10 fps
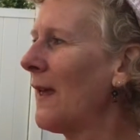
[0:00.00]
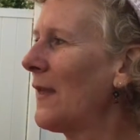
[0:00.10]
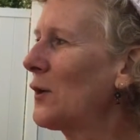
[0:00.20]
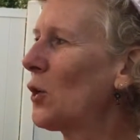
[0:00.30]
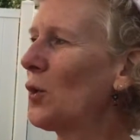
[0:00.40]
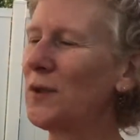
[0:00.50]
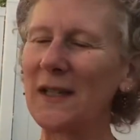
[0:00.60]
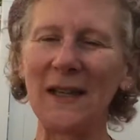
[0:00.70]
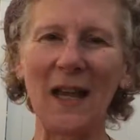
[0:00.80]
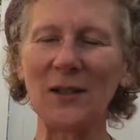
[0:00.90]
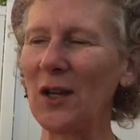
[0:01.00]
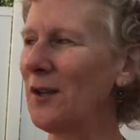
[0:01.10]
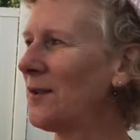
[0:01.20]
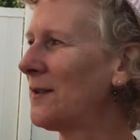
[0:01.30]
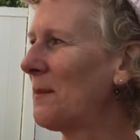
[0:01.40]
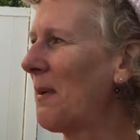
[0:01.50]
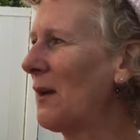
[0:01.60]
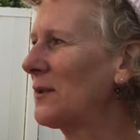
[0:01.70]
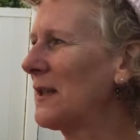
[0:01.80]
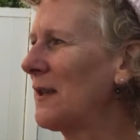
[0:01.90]
They tossed and they turned
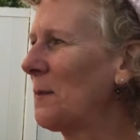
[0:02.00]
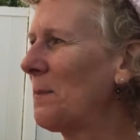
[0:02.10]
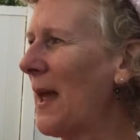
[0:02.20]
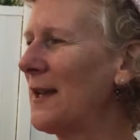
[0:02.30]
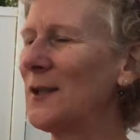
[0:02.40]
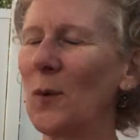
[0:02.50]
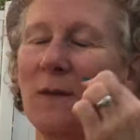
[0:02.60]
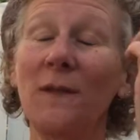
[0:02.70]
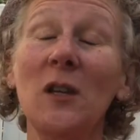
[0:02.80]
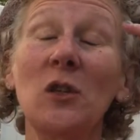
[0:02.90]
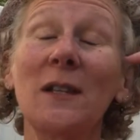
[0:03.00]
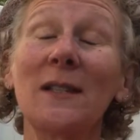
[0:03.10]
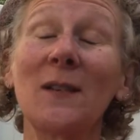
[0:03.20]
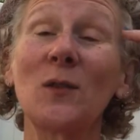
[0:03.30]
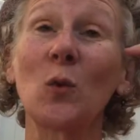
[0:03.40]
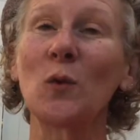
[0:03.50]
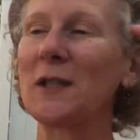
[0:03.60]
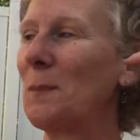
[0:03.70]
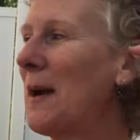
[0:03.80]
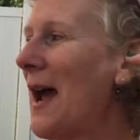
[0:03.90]
about in their beds while visions of school
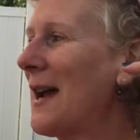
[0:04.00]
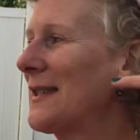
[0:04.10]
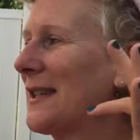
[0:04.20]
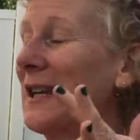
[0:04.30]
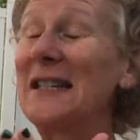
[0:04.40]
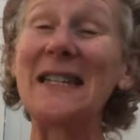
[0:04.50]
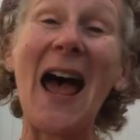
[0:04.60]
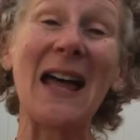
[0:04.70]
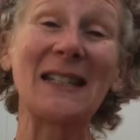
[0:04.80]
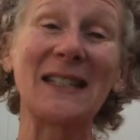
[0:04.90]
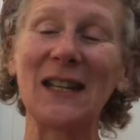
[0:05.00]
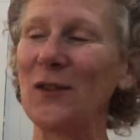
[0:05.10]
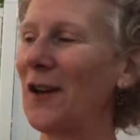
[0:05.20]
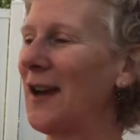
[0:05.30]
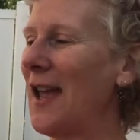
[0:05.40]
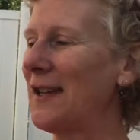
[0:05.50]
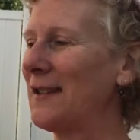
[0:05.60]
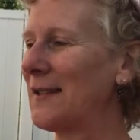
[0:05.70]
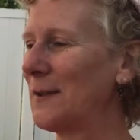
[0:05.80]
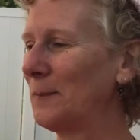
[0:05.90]
supplies danced in their
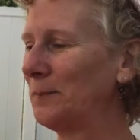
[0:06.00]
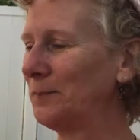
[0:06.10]
heads.